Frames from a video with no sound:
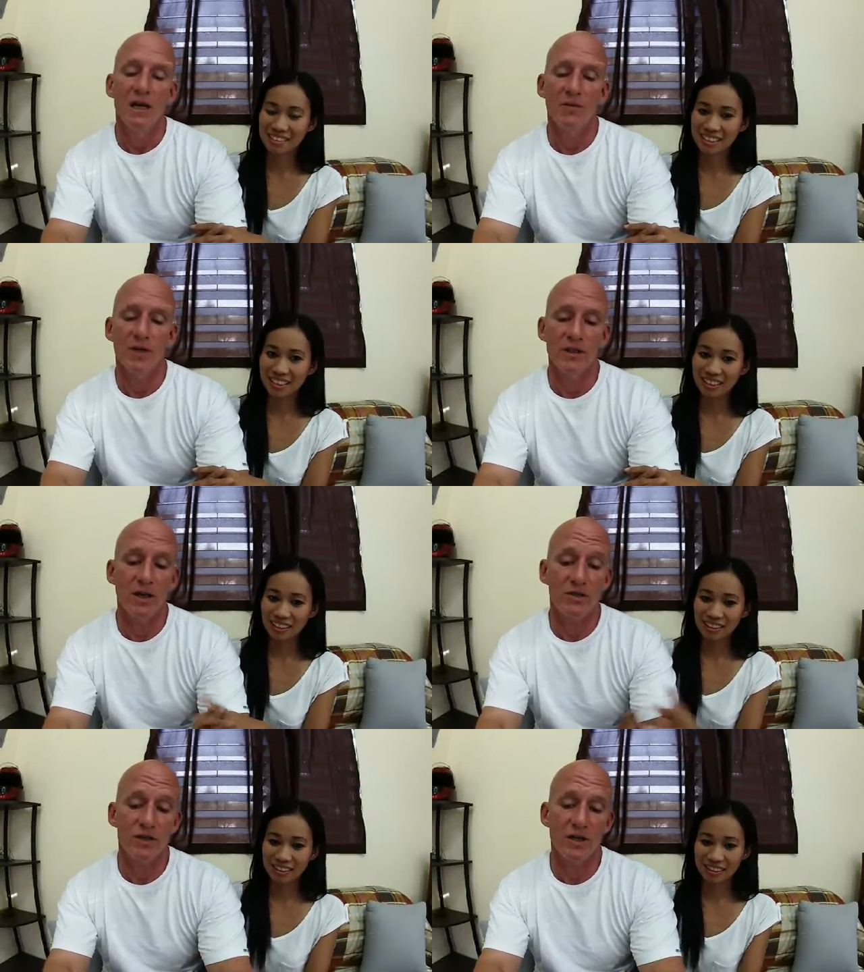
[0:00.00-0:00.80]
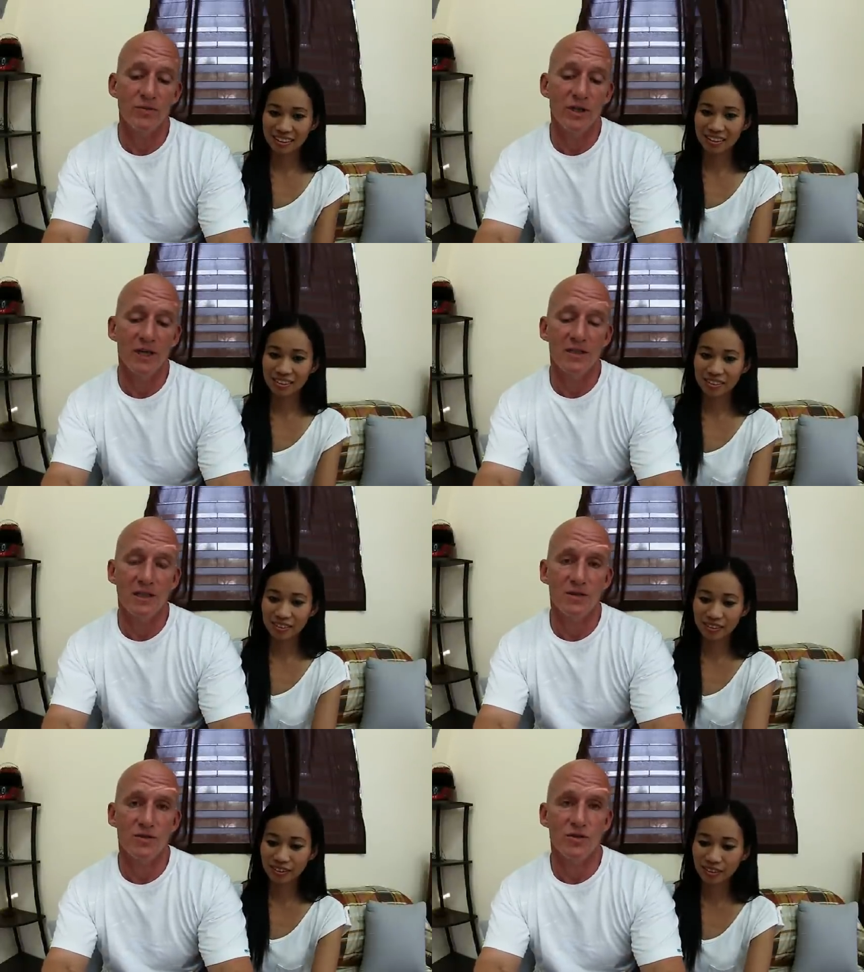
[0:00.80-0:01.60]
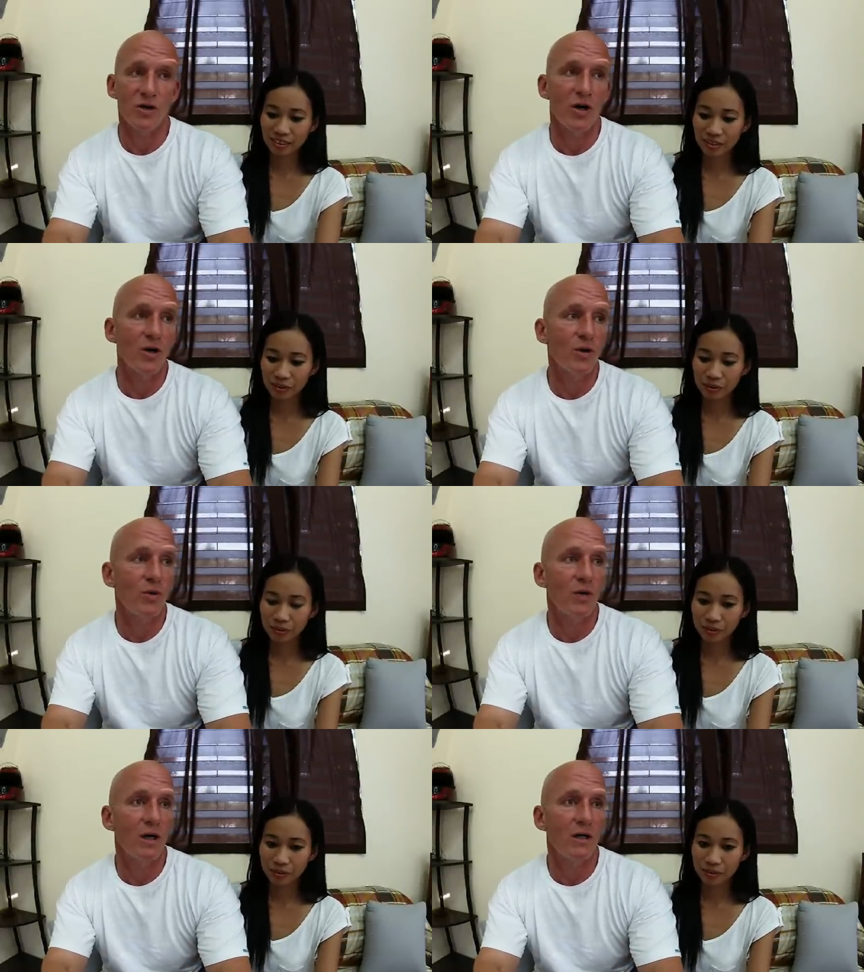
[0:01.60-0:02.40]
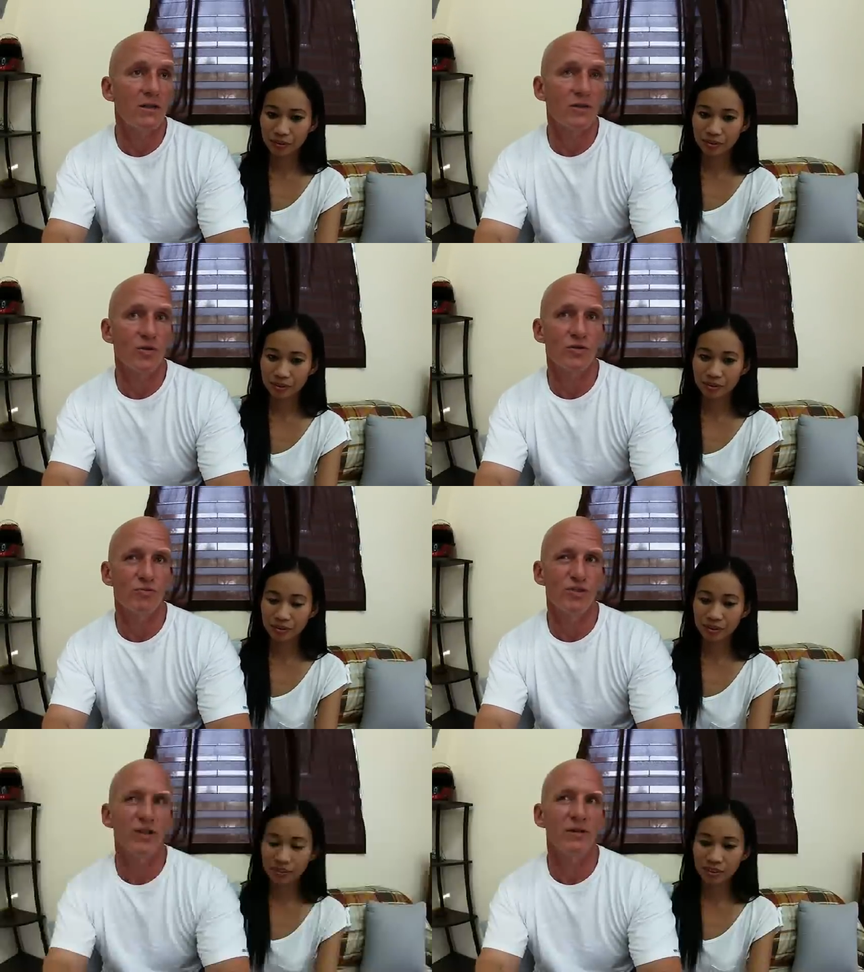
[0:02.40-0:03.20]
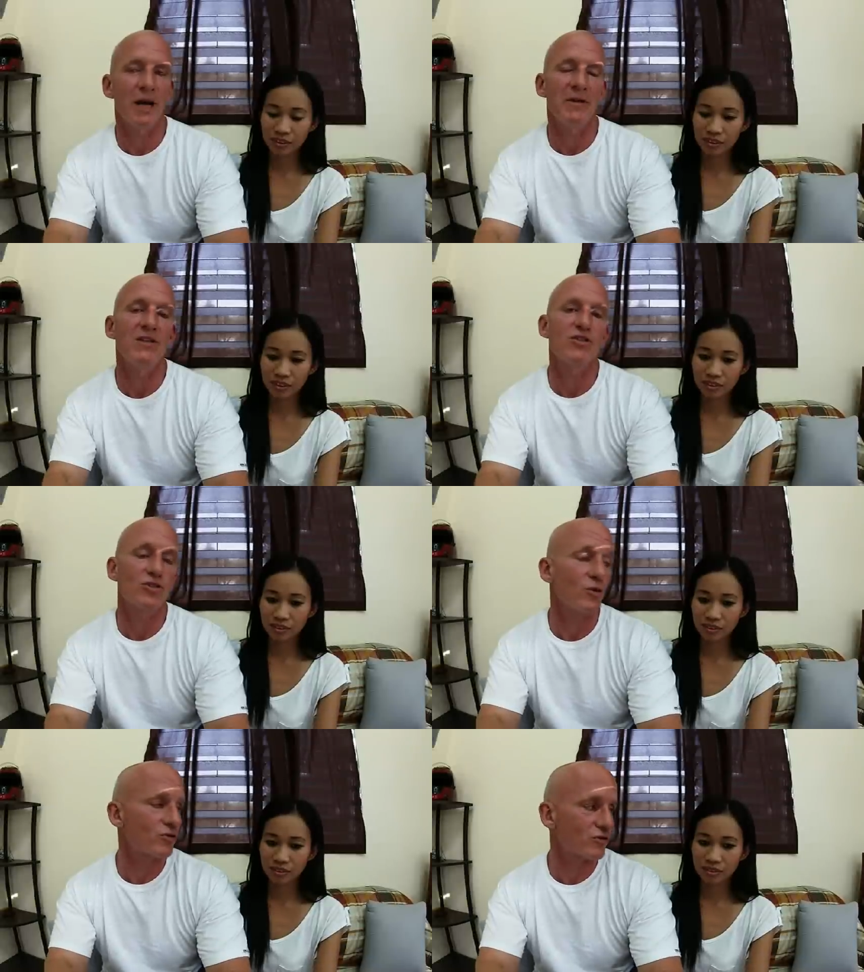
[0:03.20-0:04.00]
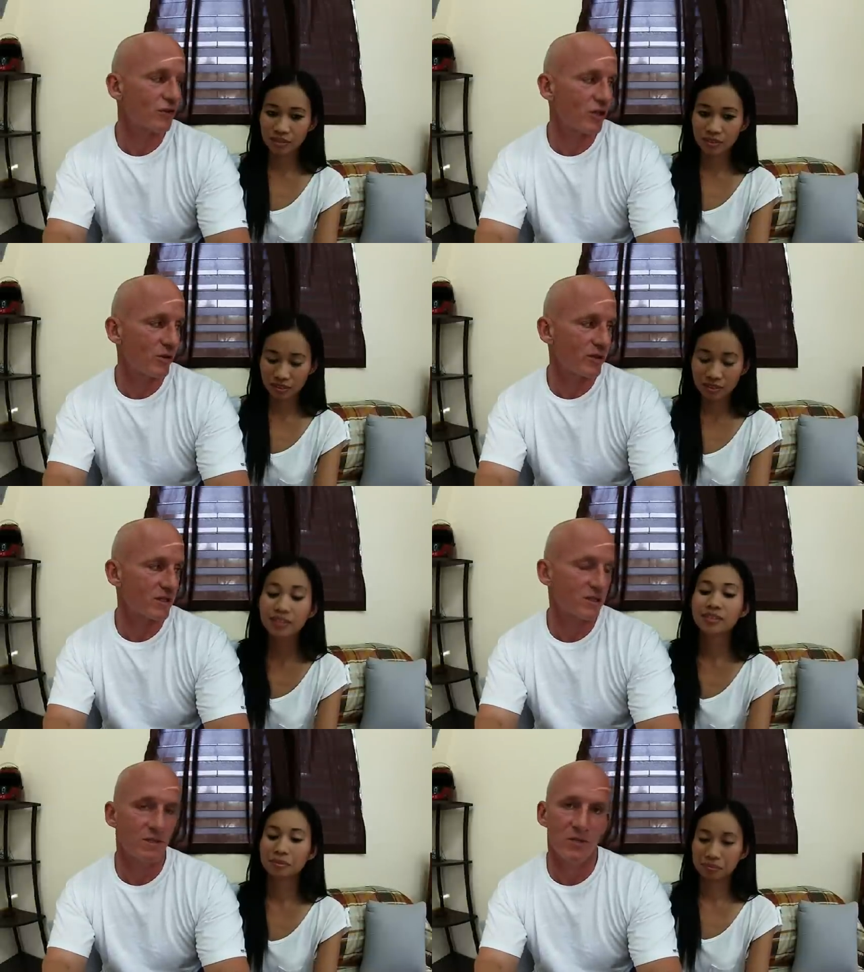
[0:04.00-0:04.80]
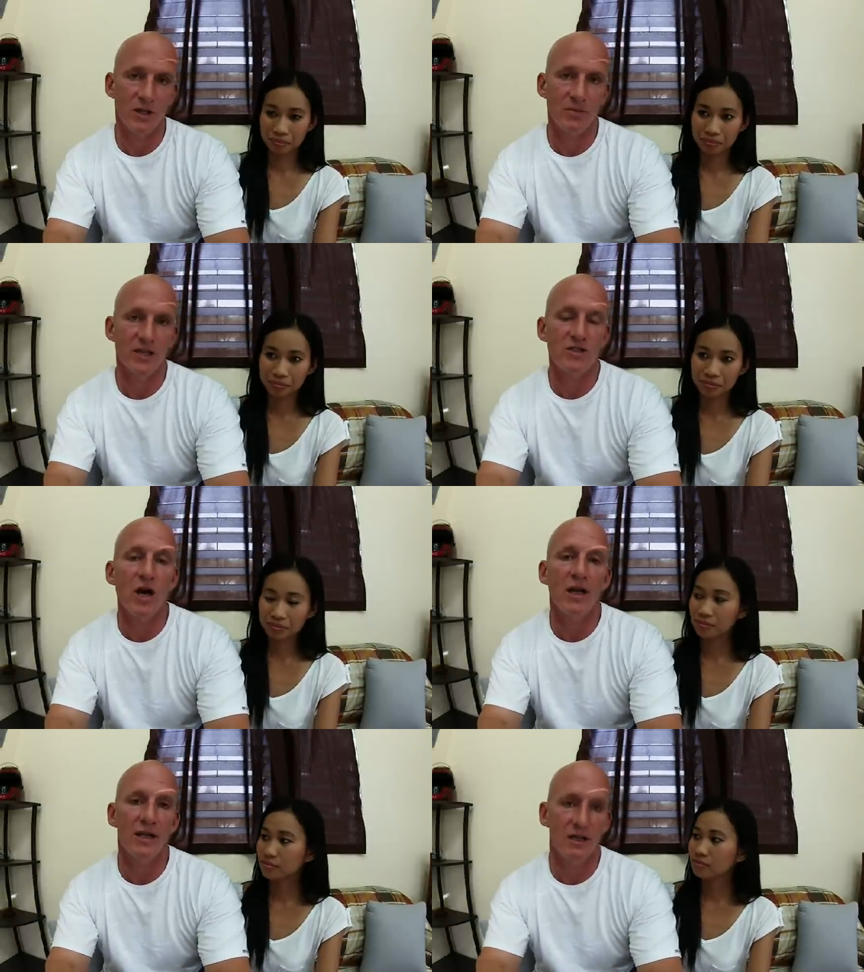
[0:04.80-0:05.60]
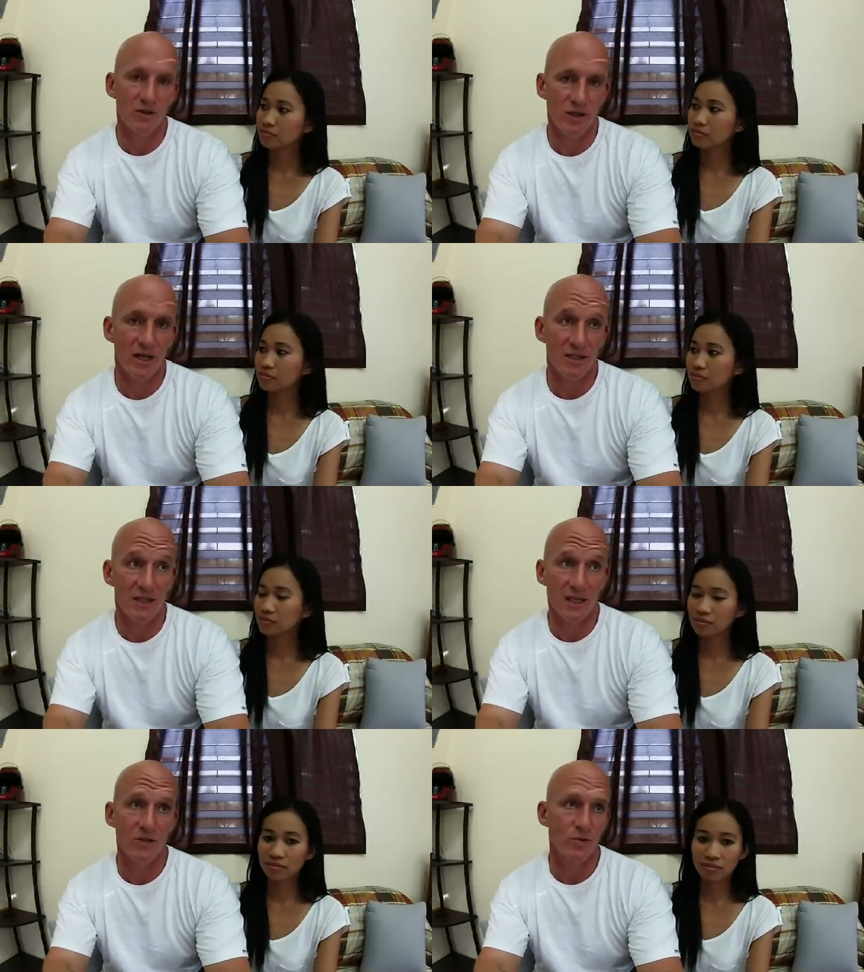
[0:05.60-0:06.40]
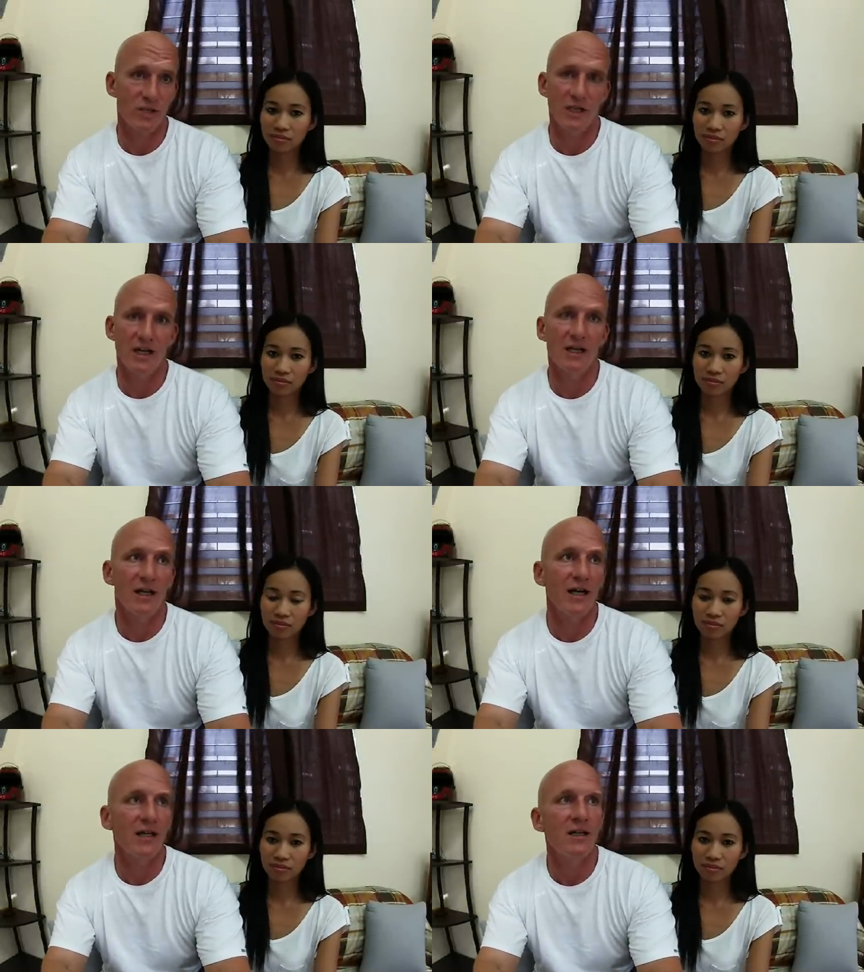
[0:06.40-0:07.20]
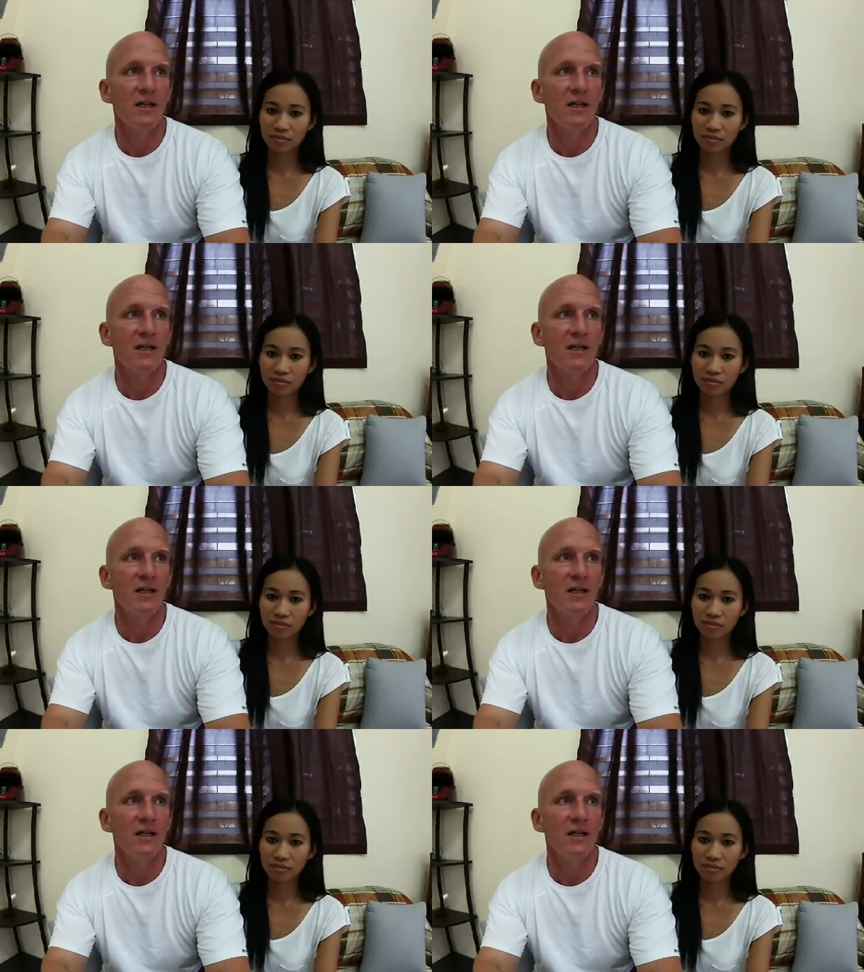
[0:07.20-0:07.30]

Speaker 1: And we, you also got to realize that there's no social real. I mean, there's a social security system here, but it's not like in the United States where you get like